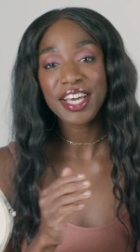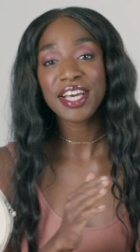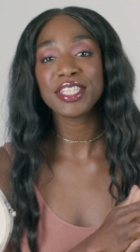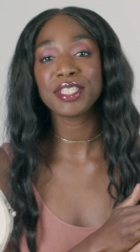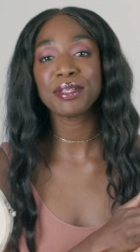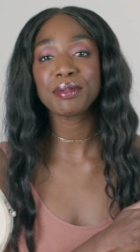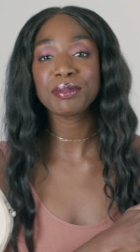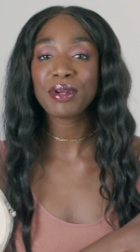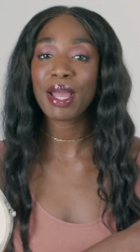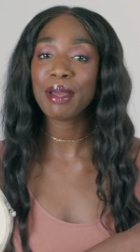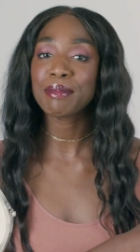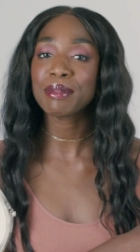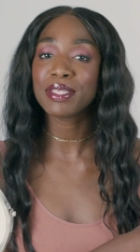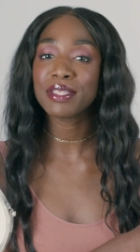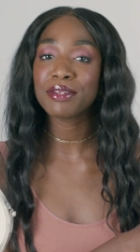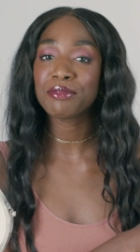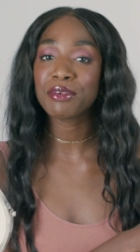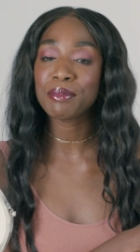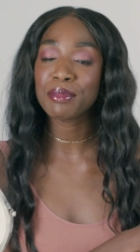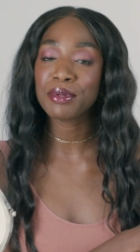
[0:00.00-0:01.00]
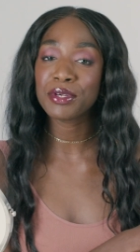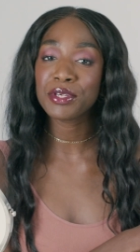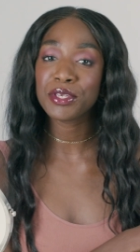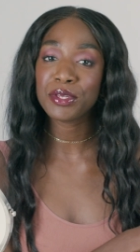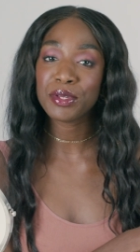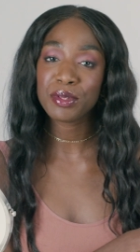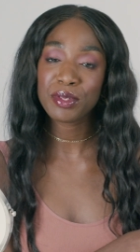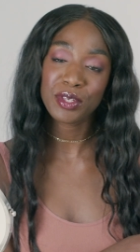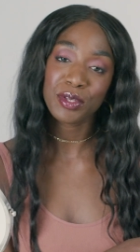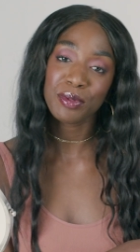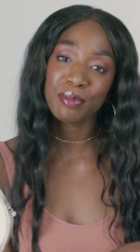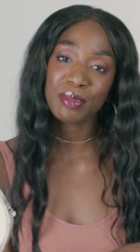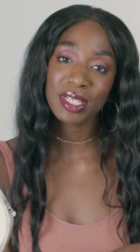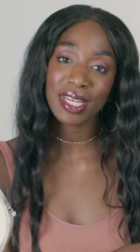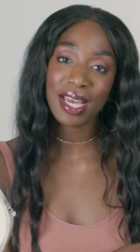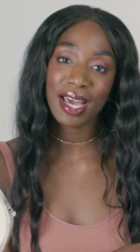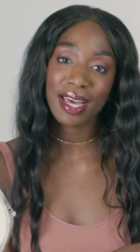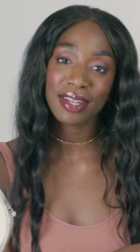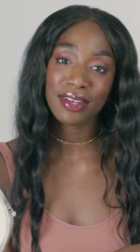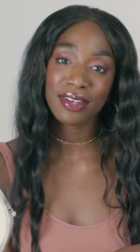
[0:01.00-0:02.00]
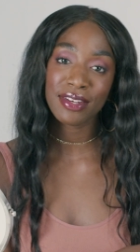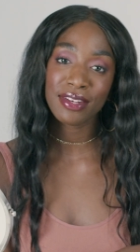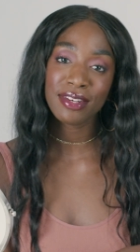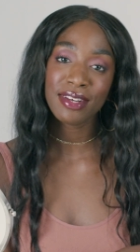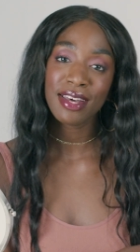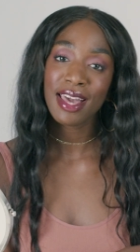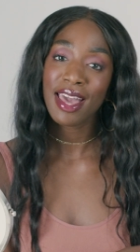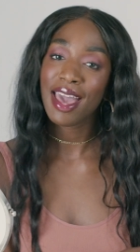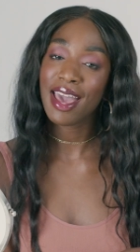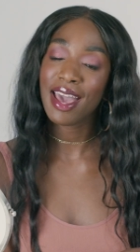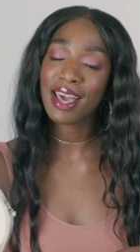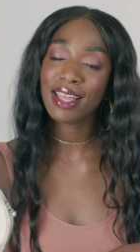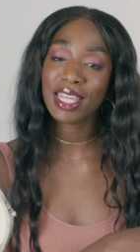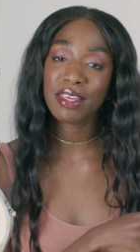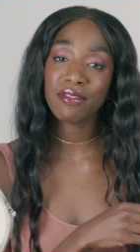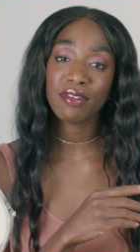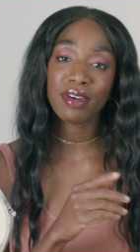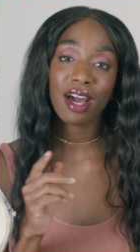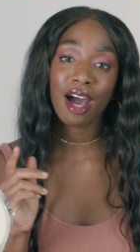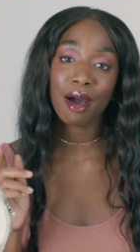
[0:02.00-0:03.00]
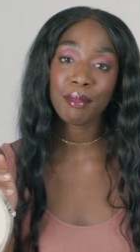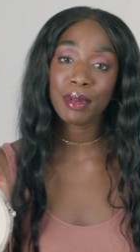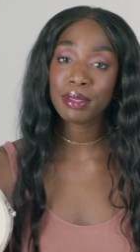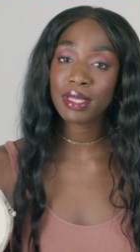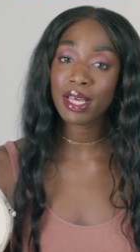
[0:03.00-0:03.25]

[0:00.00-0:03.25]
Subscribe to the Rimmel YouTube channel and leave a comment